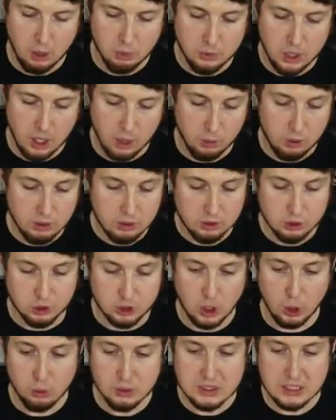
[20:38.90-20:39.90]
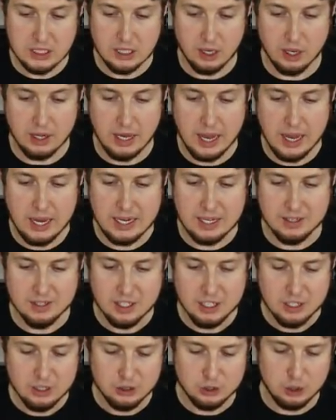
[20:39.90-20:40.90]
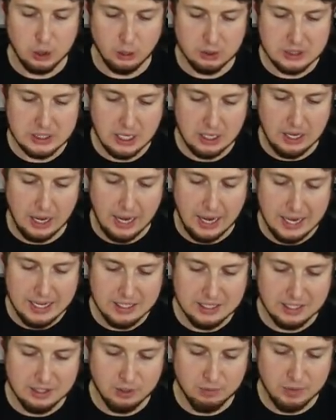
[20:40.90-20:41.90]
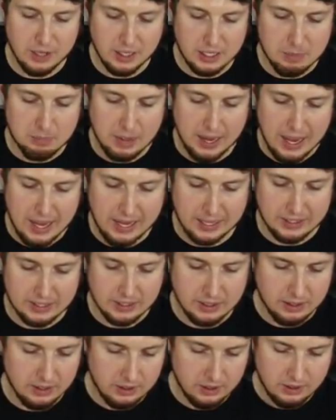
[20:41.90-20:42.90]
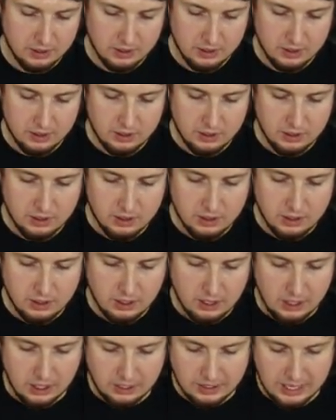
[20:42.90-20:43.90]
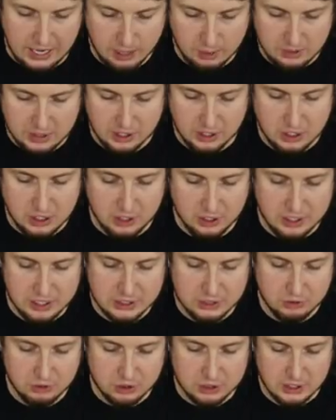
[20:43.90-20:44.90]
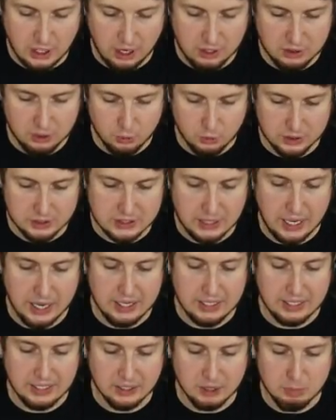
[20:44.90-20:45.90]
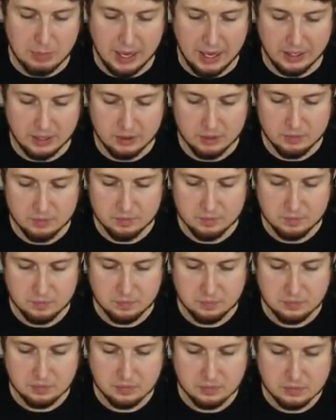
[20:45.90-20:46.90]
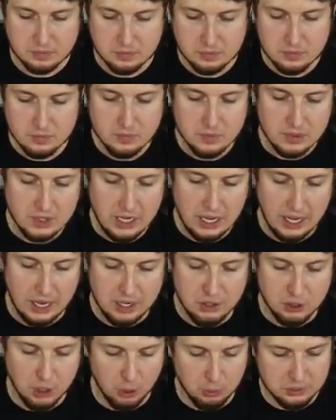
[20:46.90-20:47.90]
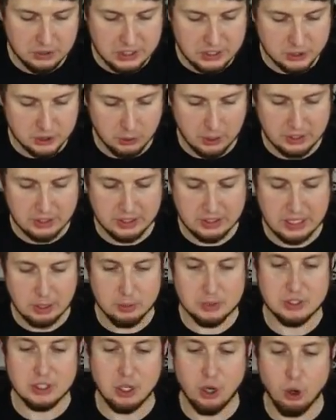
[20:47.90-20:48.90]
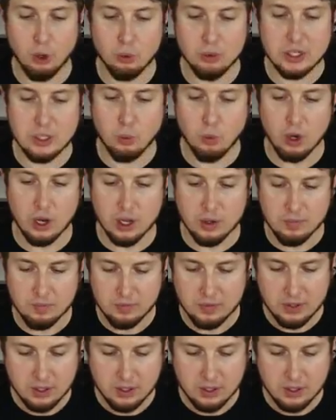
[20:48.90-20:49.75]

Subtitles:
Oh, no. Jolteon. Hey, Jolteon hiding in the very back. Now I'm kind of curious if there's other ones hiding in the back. I don't think so. I think that was the only one.